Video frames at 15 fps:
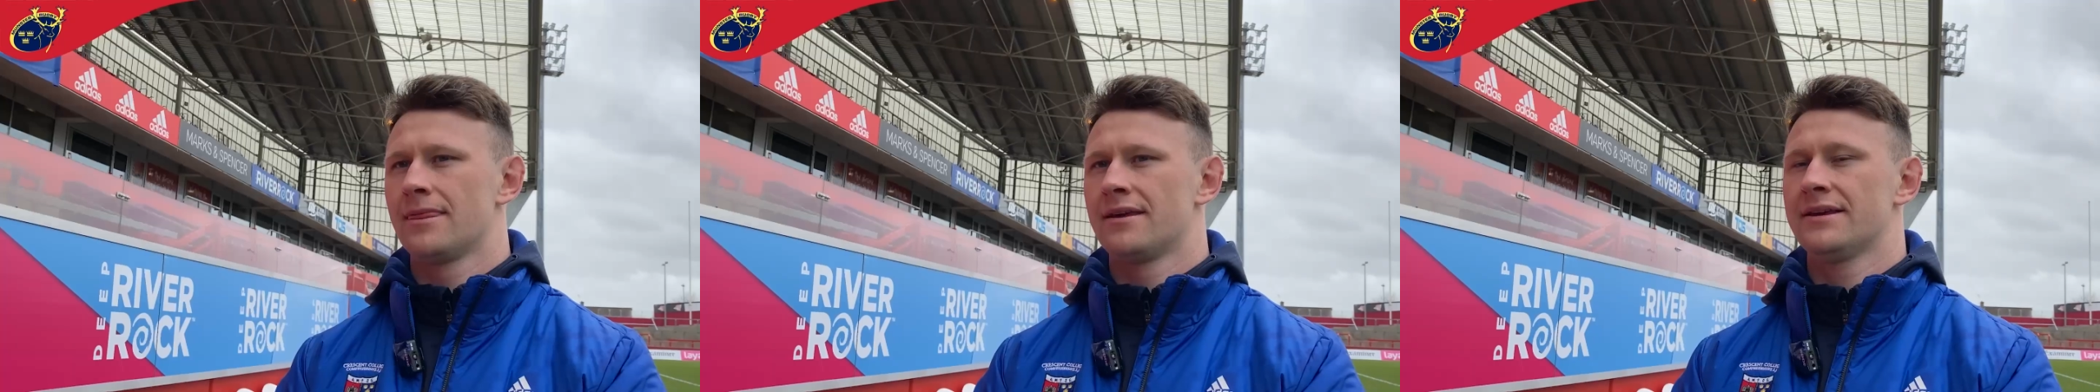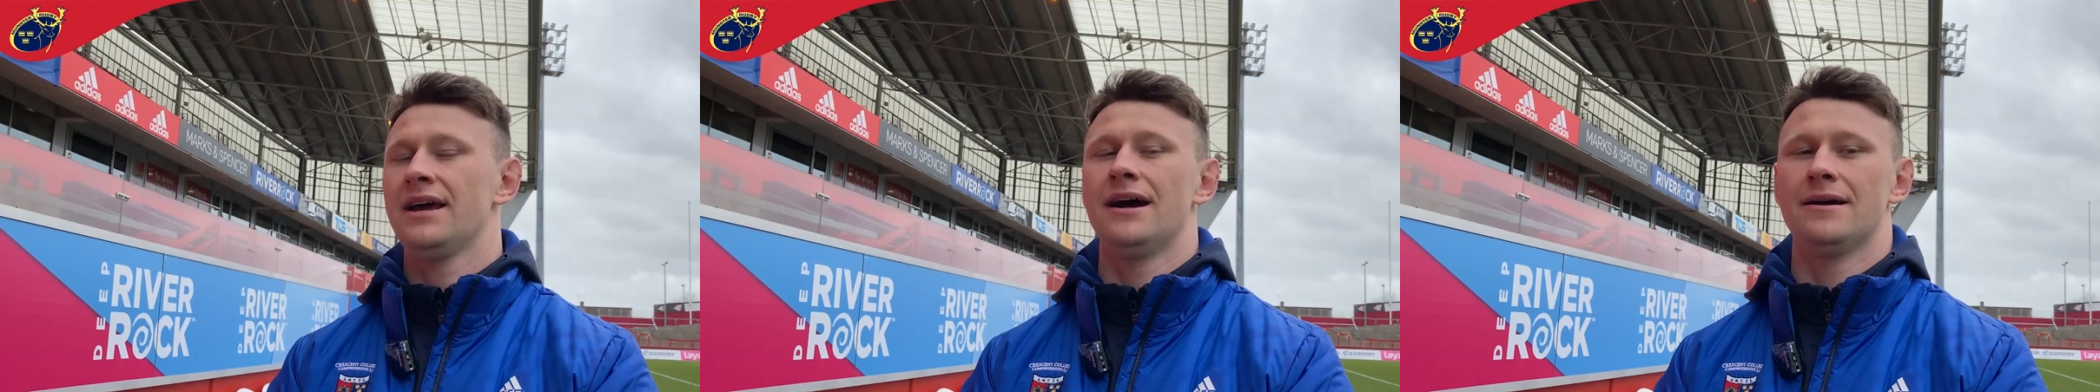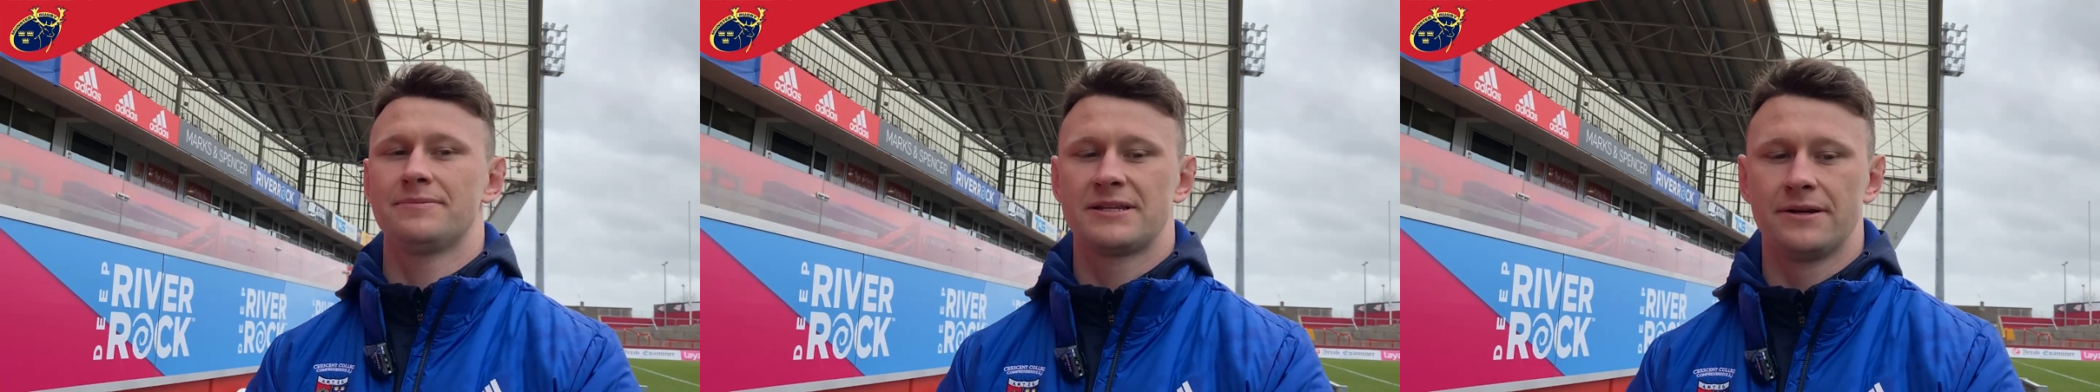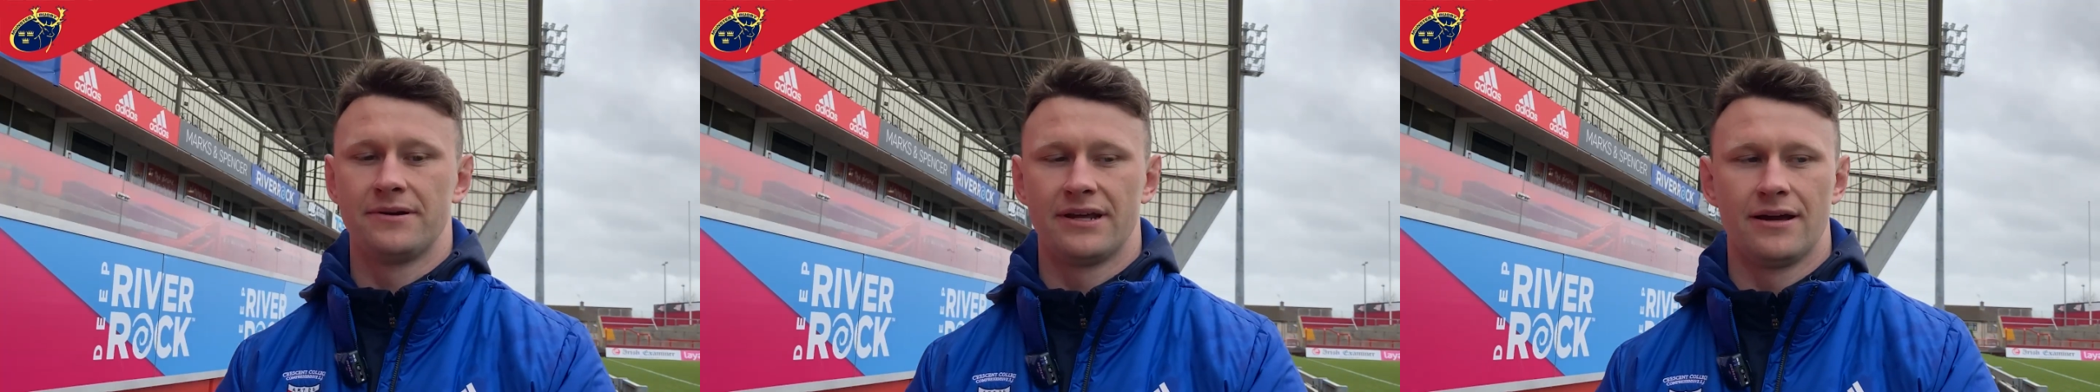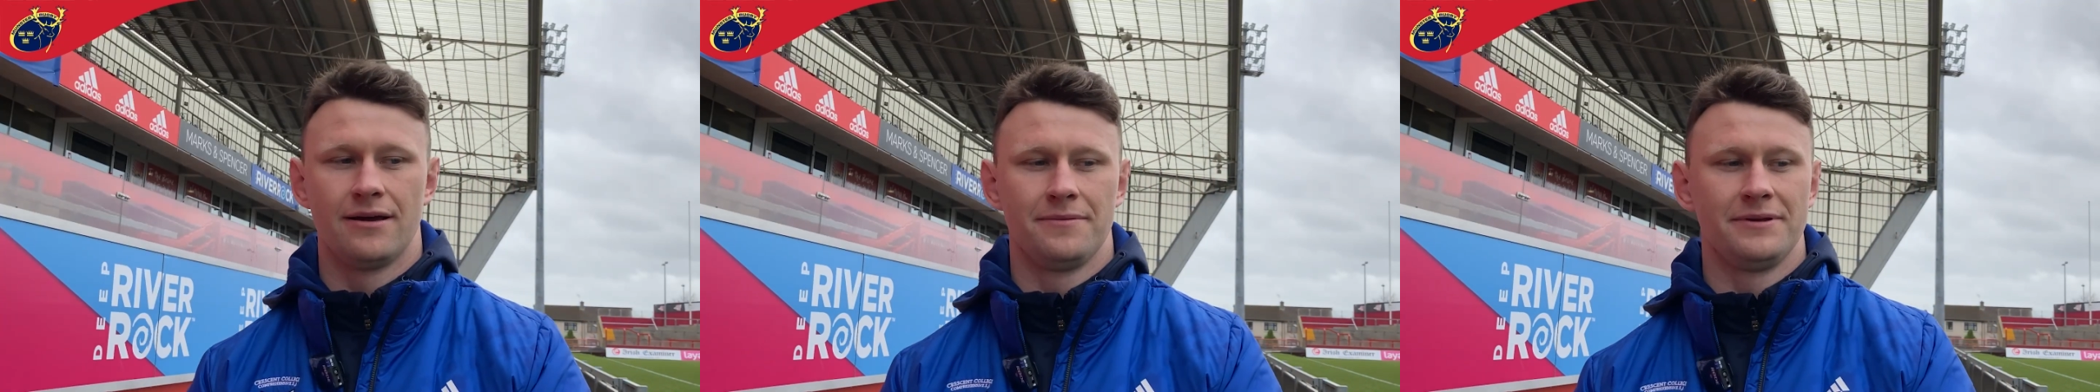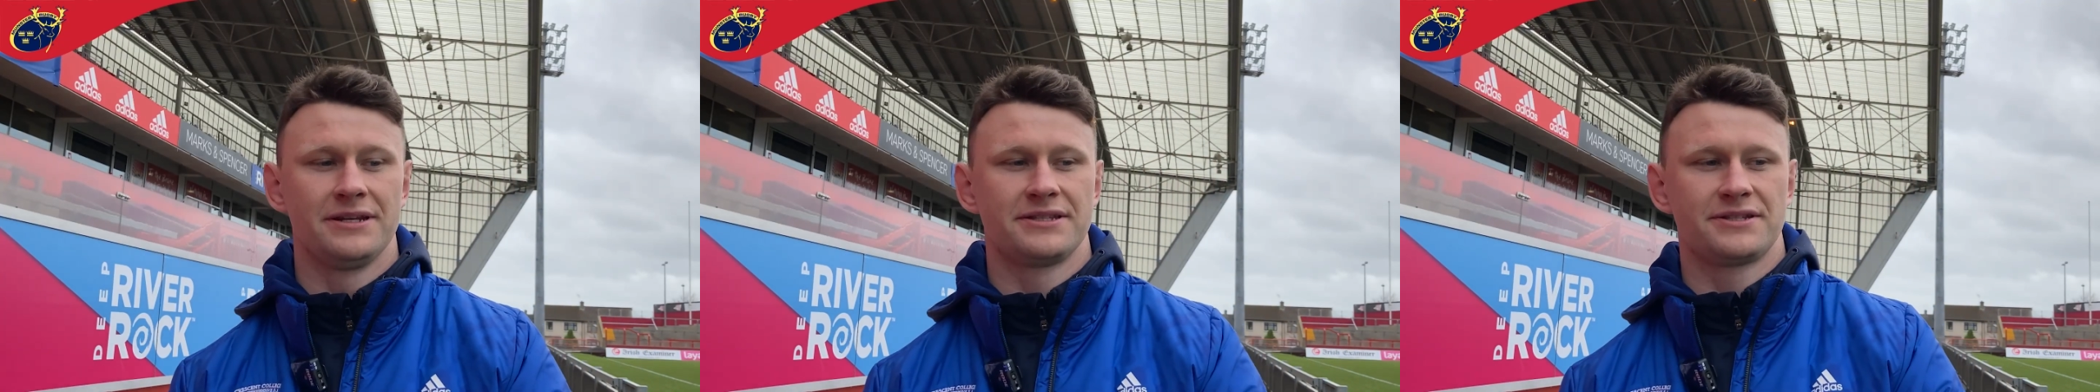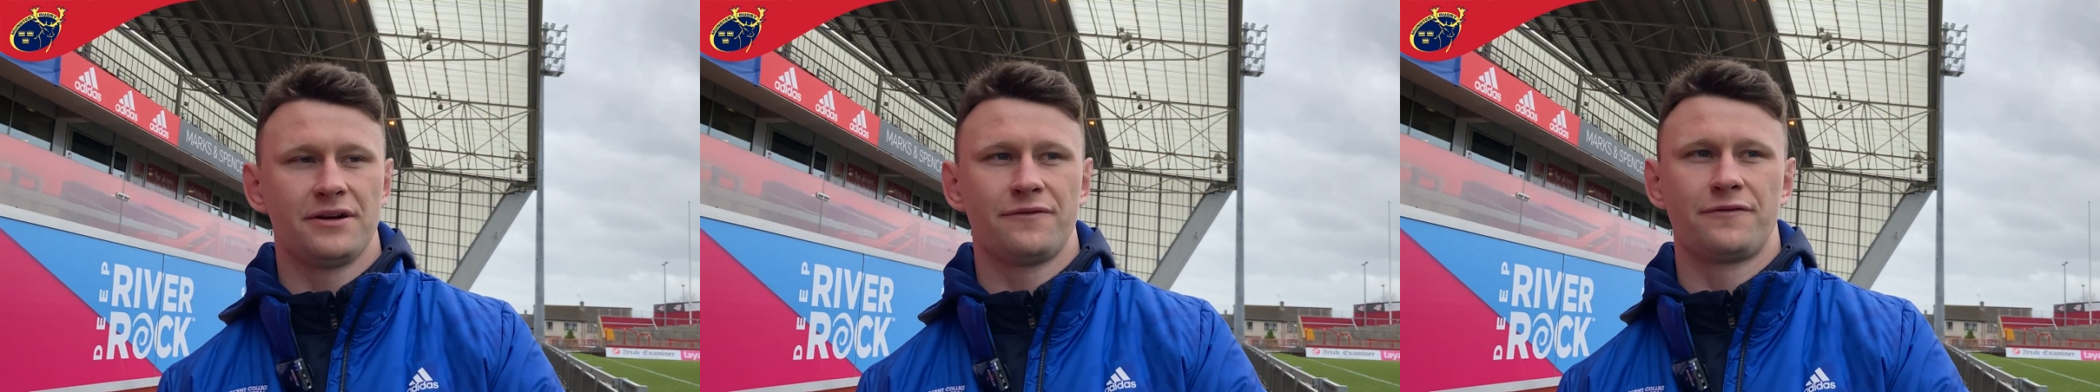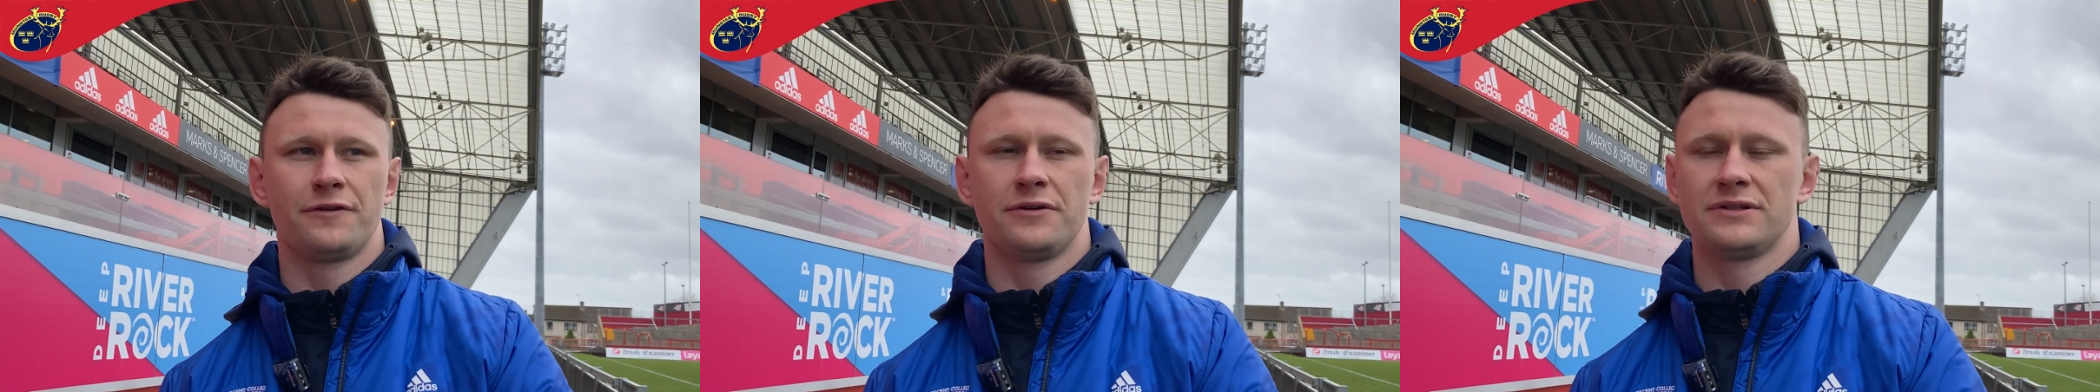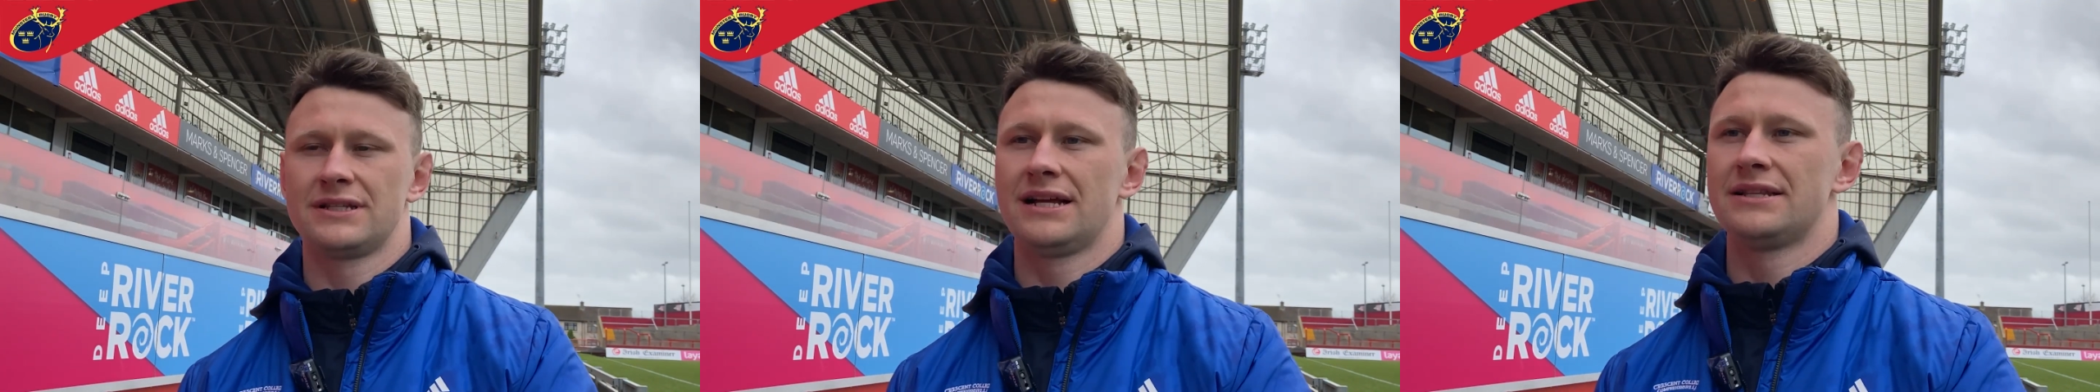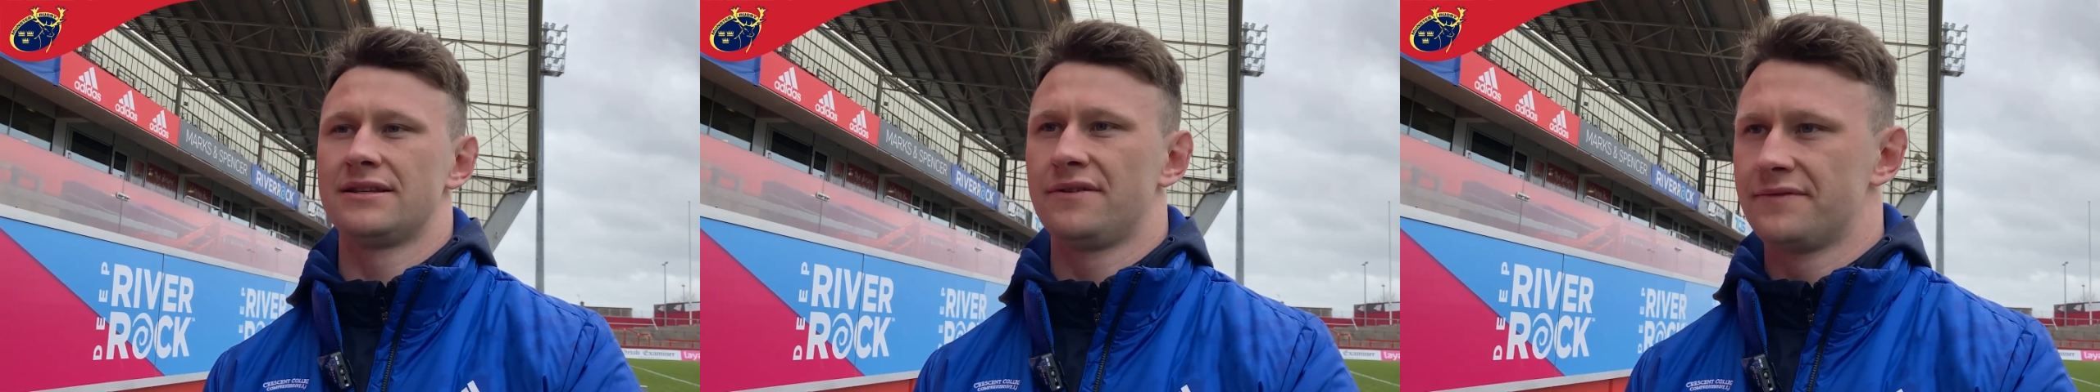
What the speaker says: Yeah, absolutely. I mean, it's tough for those lads,